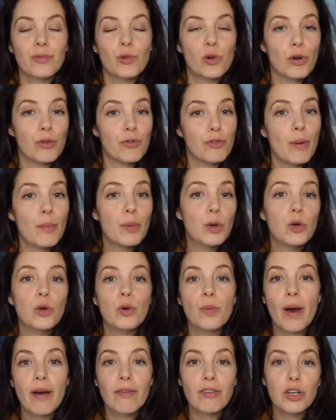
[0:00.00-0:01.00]
or from
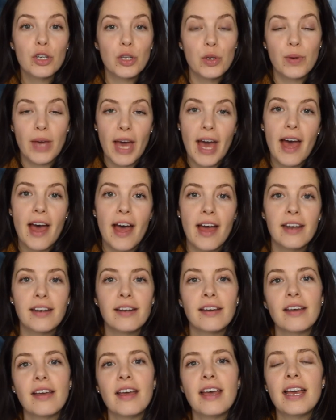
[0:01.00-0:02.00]
whomever you
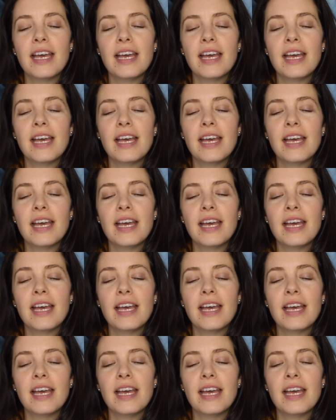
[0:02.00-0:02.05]
can,